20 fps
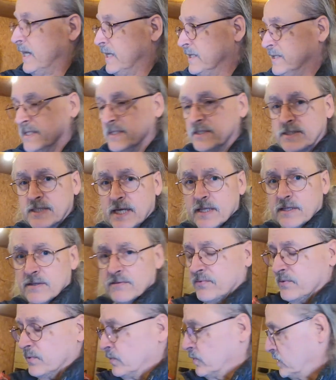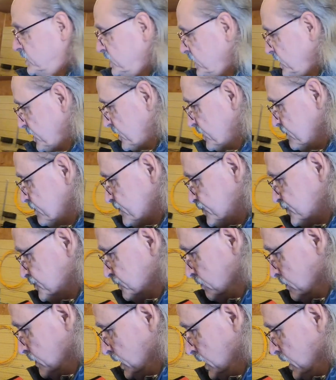I did take the floors here
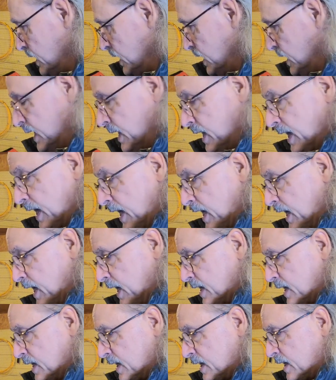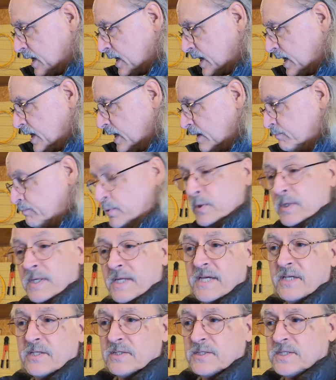and I put
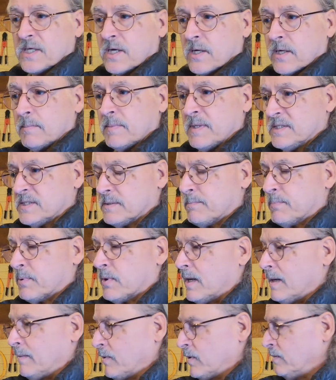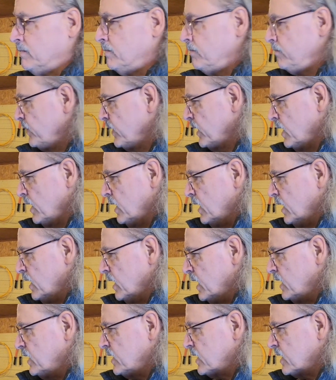Kills on them as a primer,
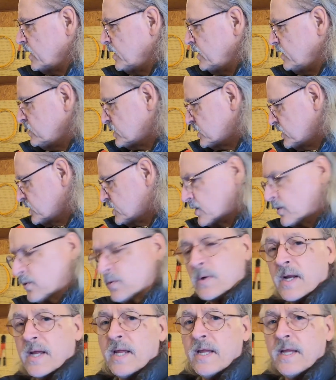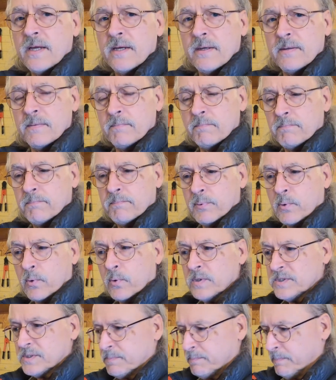and then I used this gray
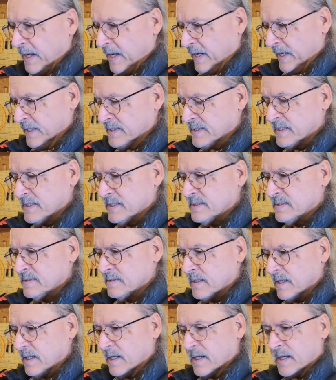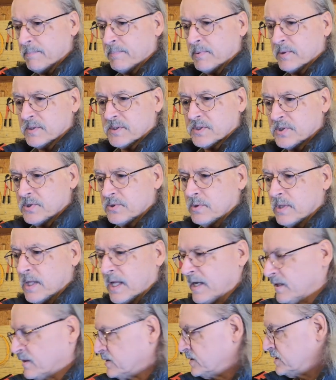porch paint and I put 2
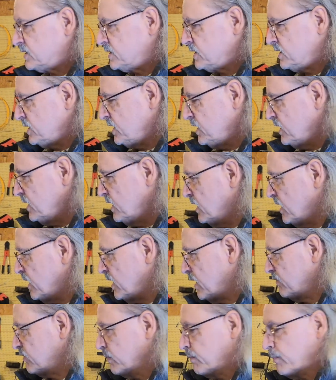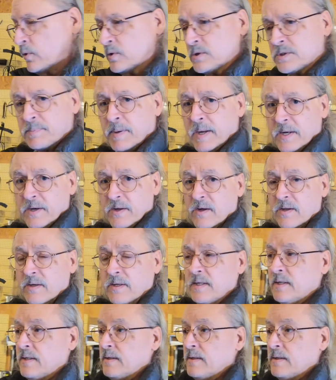layers of the porch paint on.